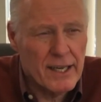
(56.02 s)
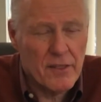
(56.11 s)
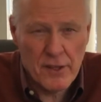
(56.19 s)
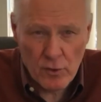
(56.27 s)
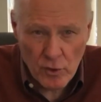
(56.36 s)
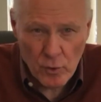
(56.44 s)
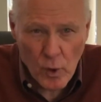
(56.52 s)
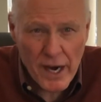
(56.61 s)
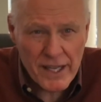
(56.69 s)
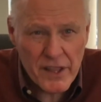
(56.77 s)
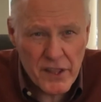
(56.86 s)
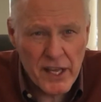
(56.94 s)
the
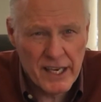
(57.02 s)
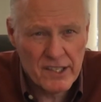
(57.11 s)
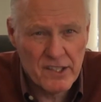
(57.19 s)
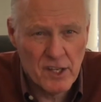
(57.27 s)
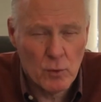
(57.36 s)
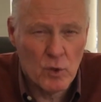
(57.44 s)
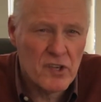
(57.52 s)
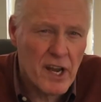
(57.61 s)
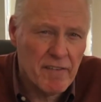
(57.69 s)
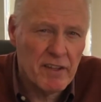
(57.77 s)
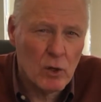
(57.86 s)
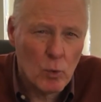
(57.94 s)
right things. In other words,
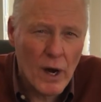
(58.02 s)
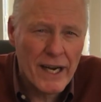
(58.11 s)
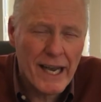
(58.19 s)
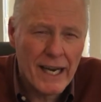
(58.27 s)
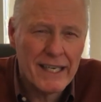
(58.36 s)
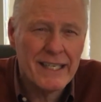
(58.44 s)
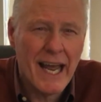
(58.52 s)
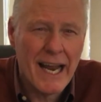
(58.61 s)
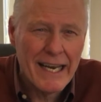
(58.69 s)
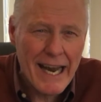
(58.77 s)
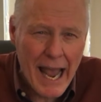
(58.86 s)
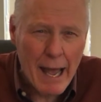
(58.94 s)
having the right kind of
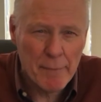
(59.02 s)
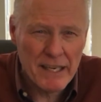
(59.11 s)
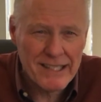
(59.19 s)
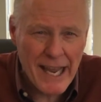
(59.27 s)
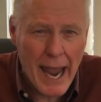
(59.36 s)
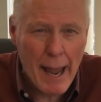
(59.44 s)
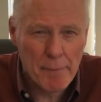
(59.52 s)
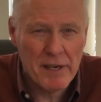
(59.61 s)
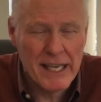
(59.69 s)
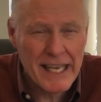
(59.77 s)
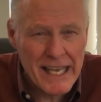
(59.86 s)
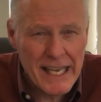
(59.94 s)
dynamics
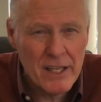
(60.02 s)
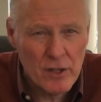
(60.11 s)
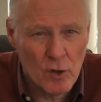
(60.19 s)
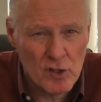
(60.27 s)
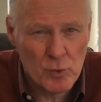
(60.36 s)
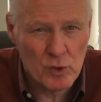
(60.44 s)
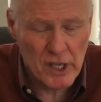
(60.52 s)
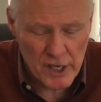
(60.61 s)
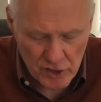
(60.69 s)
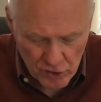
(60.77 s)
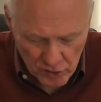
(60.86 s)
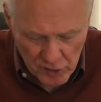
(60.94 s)
happening in those
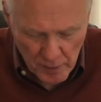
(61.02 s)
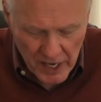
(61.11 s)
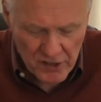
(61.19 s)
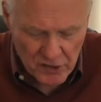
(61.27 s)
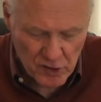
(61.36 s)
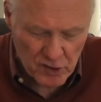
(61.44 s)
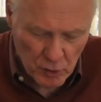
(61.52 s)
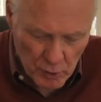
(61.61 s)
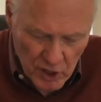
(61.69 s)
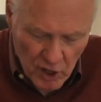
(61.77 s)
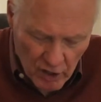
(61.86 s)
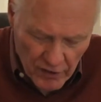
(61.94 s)
relational spaces. So we
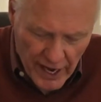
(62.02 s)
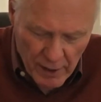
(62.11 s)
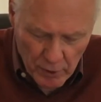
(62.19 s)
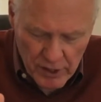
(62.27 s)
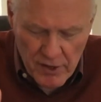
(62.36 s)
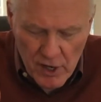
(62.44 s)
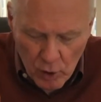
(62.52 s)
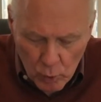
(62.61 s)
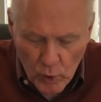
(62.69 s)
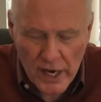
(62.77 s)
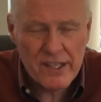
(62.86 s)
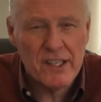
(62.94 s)
call that one
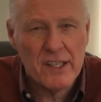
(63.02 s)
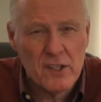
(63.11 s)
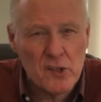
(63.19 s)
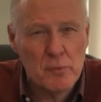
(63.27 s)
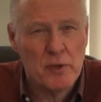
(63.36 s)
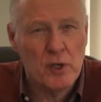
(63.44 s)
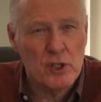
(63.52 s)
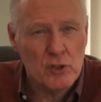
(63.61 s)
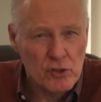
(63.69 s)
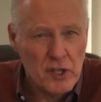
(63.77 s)
raising the spiritual